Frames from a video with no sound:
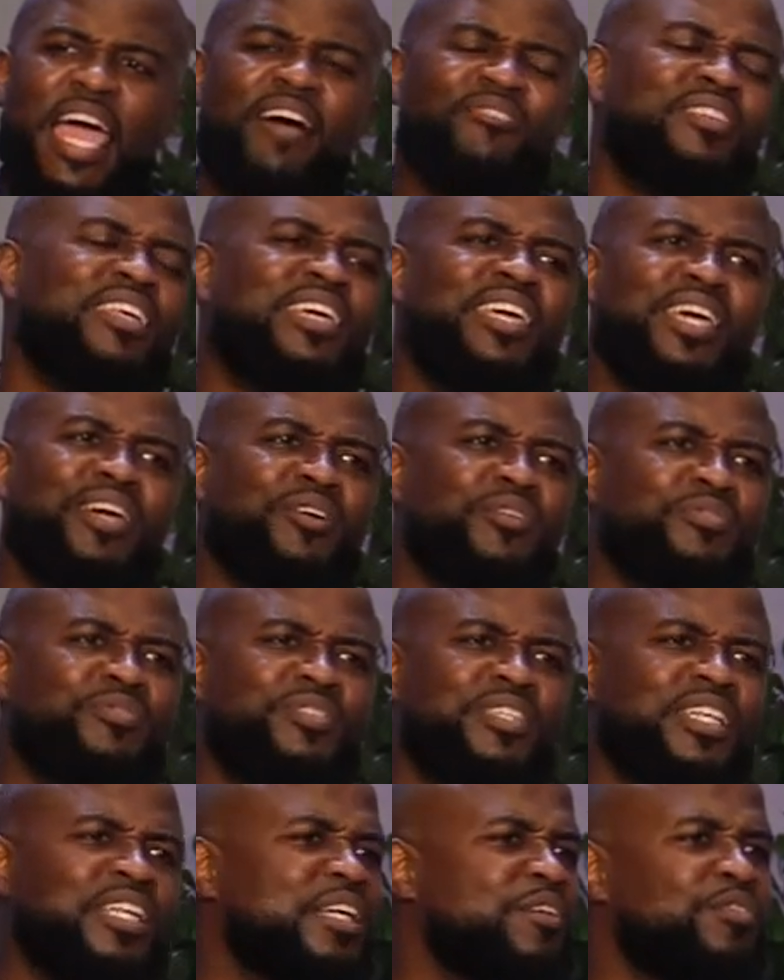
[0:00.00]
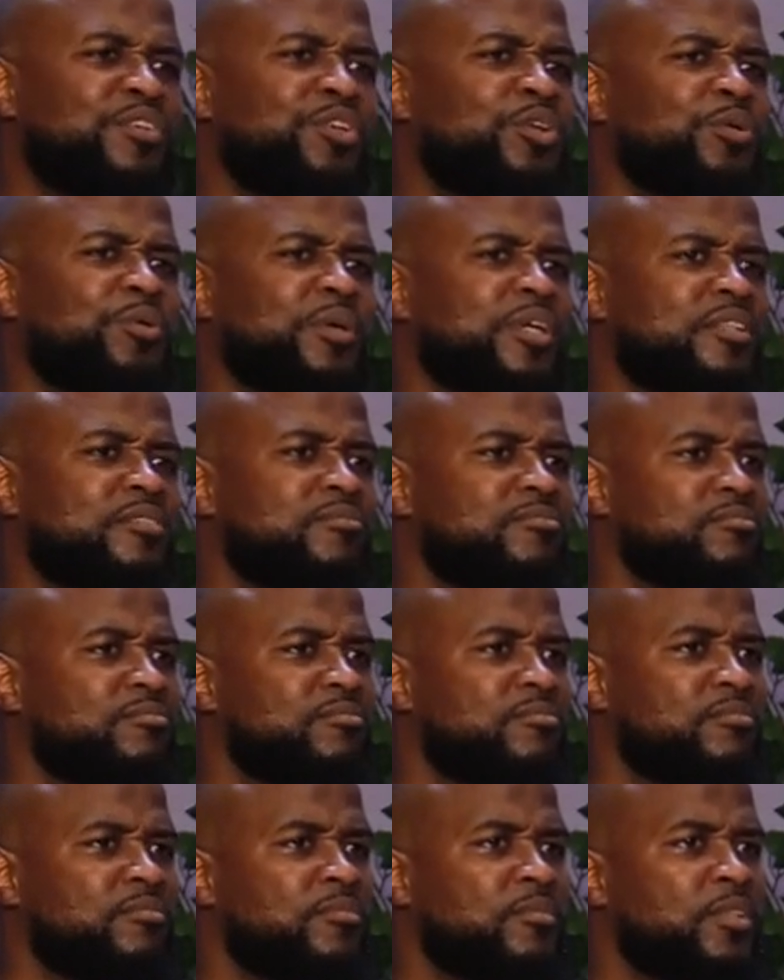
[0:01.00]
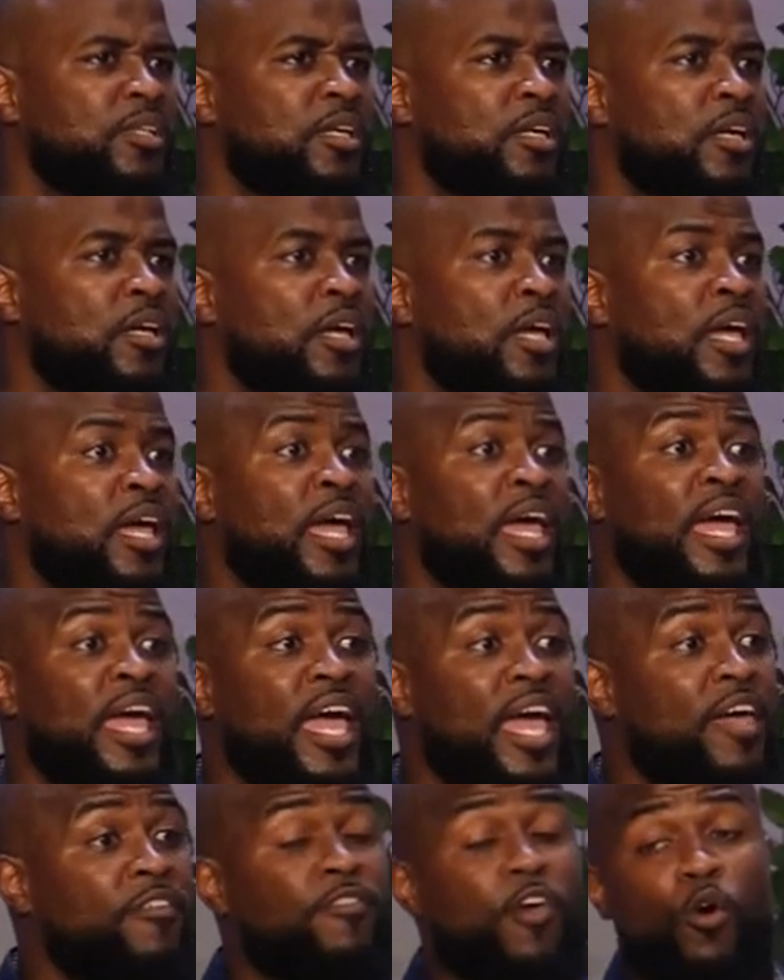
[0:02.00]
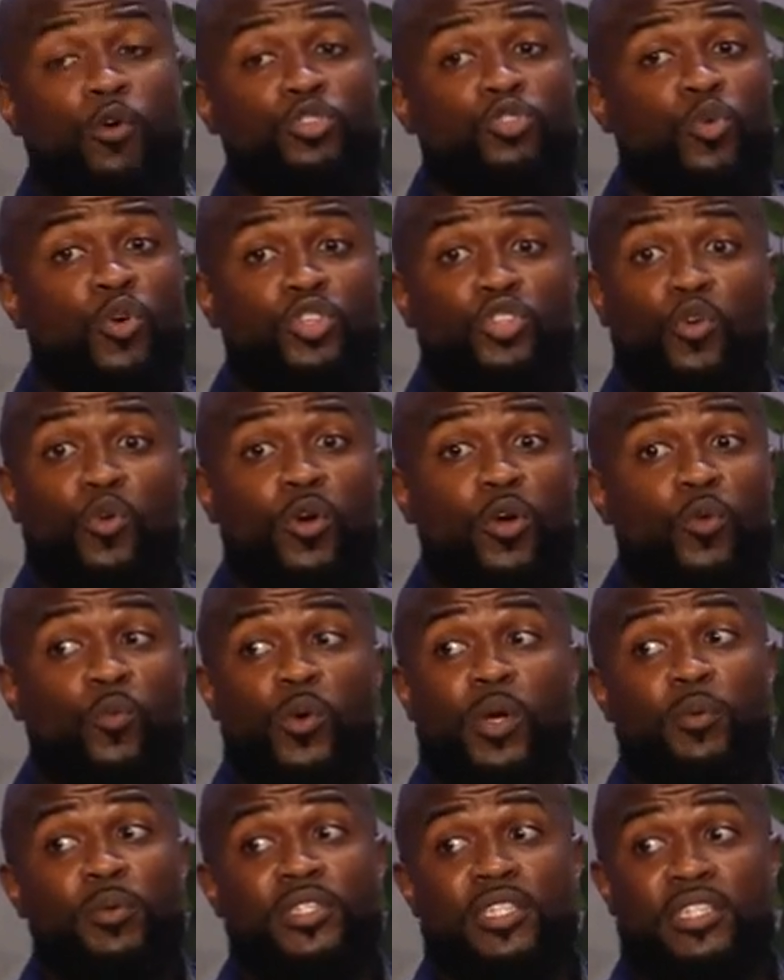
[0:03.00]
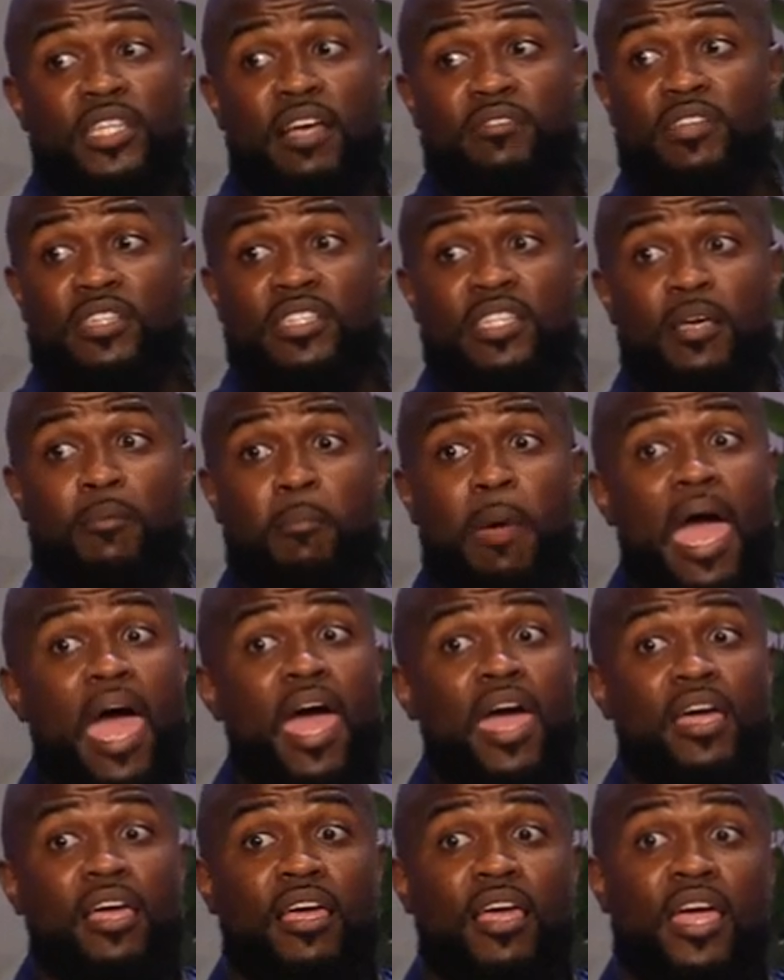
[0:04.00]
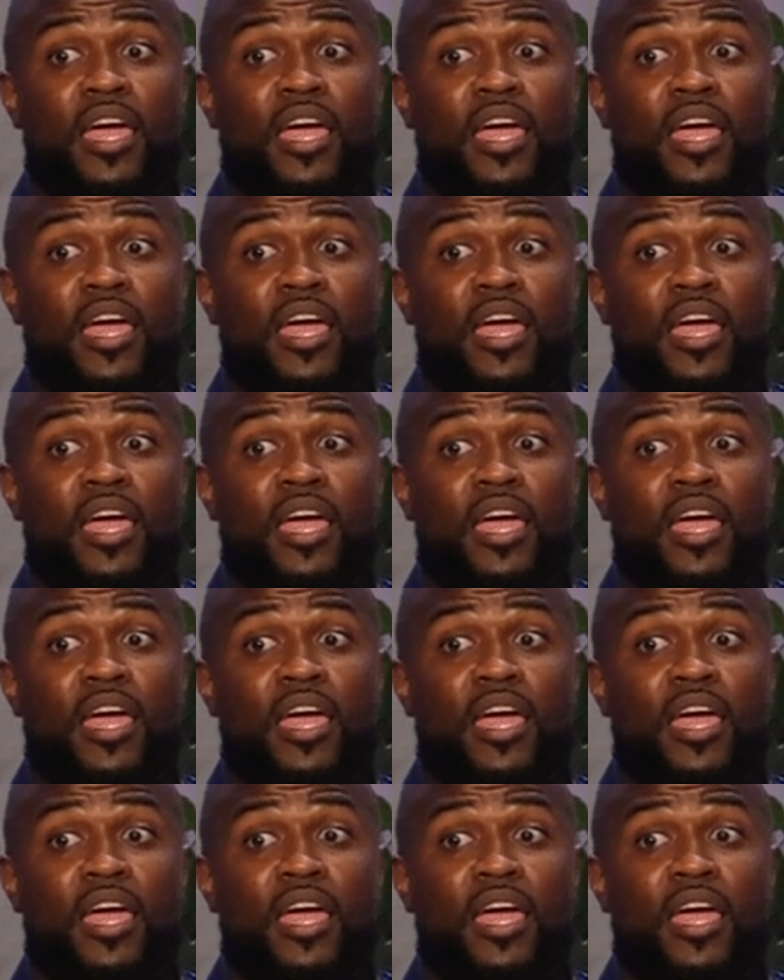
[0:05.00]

have the gift to even do it. And those who will do it, we would just have to sit back,